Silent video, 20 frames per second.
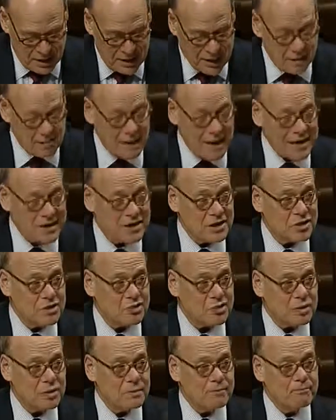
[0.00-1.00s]
In my
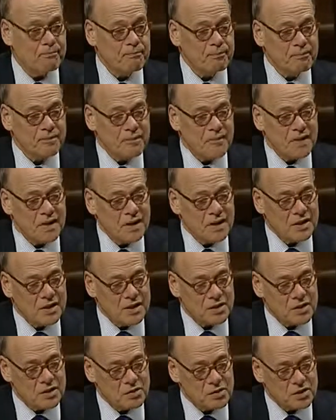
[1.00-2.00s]
district,
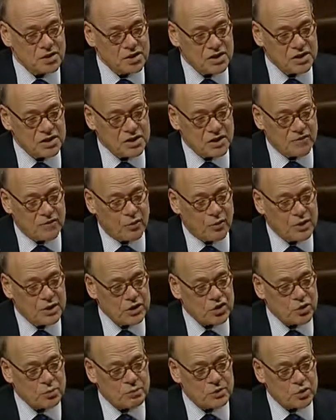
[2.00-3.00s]
the
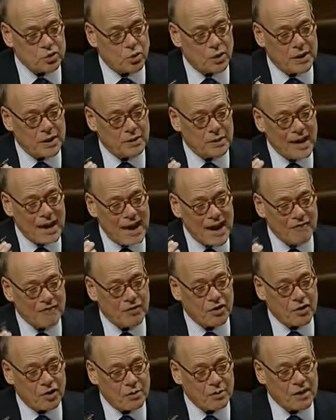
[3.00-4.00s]
differential between
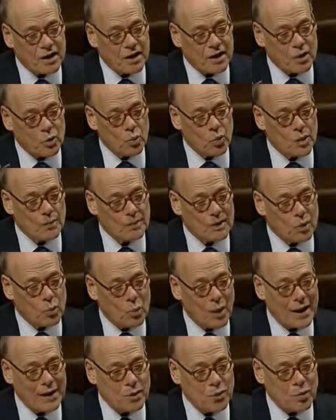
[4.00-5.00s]
African-American women
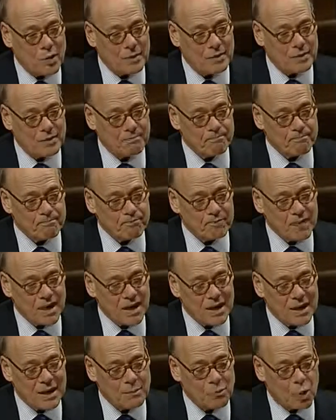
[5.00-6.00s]
and white women
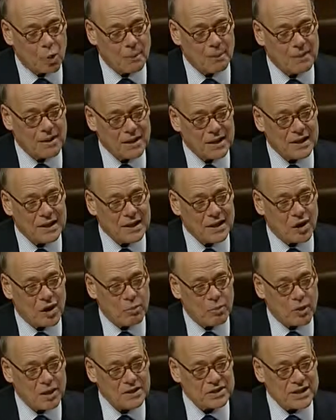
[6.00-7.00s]
in morbidity
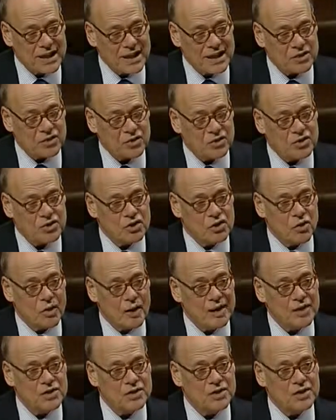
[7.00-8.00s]
on breast cancer is the
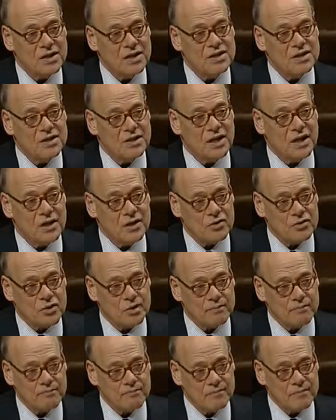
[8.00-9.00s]
greatest it is in the
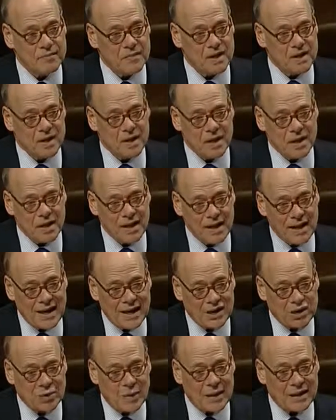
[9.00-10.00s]
country.
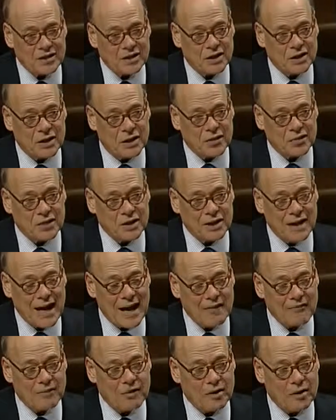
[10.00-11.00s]
And throughout the country,
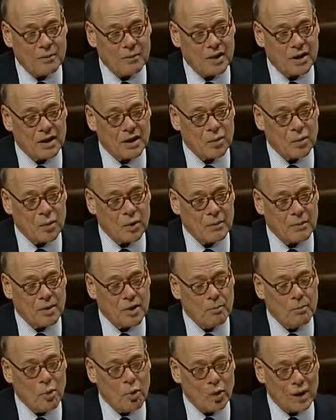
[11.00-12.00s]
African-American women
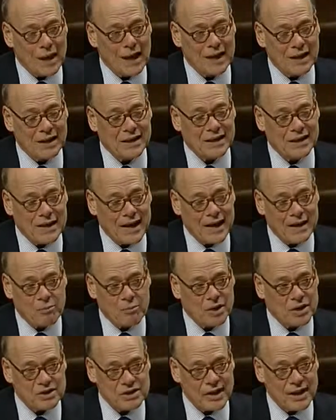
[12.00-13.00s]
are more likely to die of
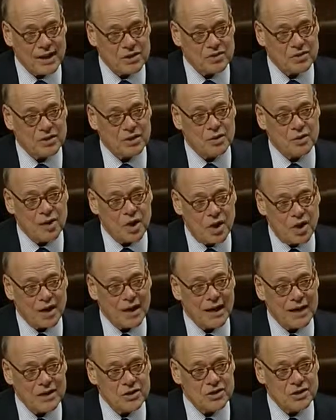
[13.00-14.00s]
breast cancer than
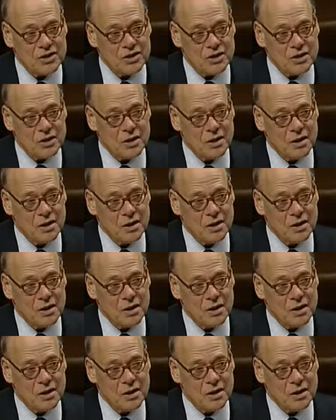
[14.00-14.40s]
Caucasians.